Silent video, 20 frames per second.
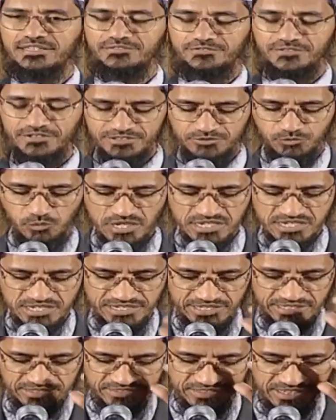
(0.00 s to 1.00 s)
The first
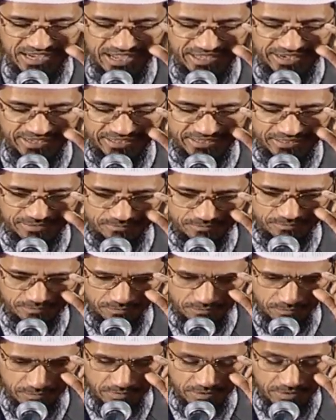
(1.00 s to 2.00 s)
question is regarding
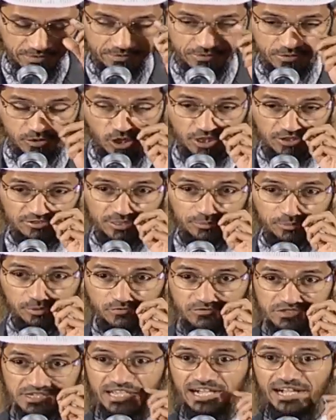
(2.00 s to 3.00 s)
concept
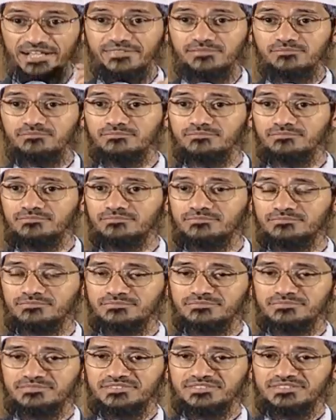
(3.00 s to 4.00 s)
of jihad.
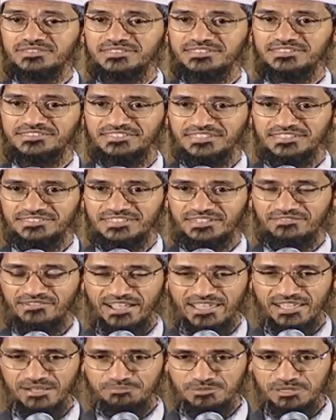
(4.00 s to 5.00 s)
He says that
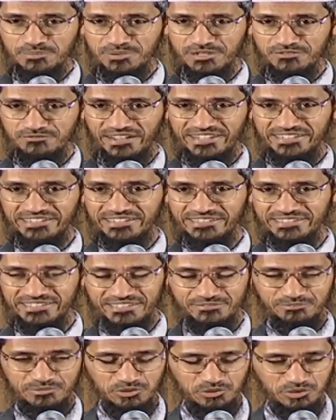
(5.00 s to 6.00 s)
why are people fighting?
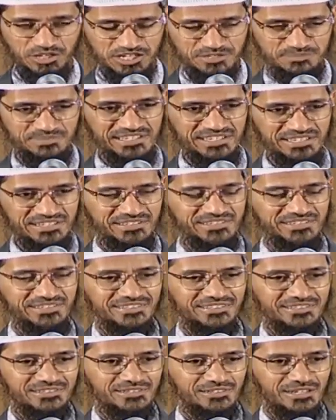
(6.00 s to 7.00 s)
He's been to Kashmir.
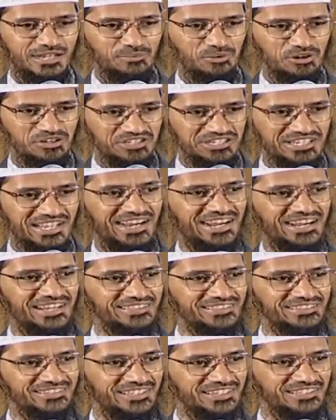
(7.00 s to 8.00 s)
About
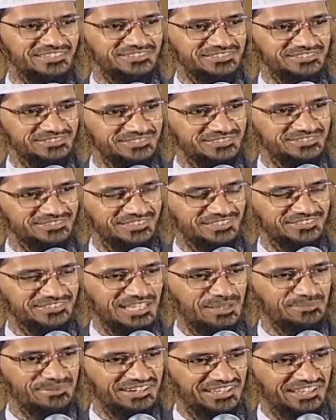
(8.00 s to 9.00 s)
jihad, does
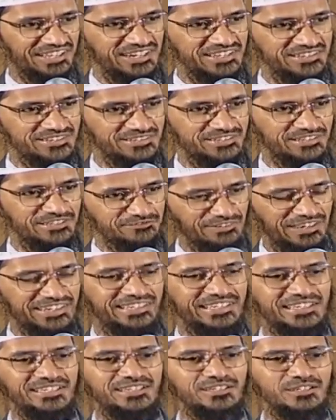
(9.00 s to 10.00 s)
Islam encourage this
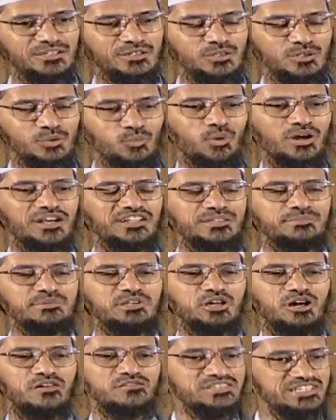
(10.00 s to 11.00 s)
fighting? What is the
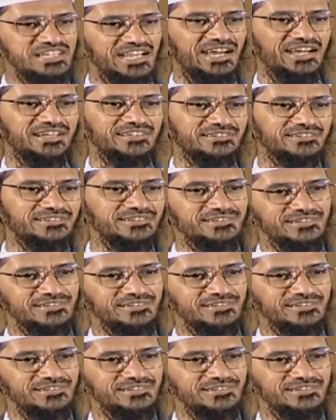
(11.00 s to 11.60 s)
meaning of jihad?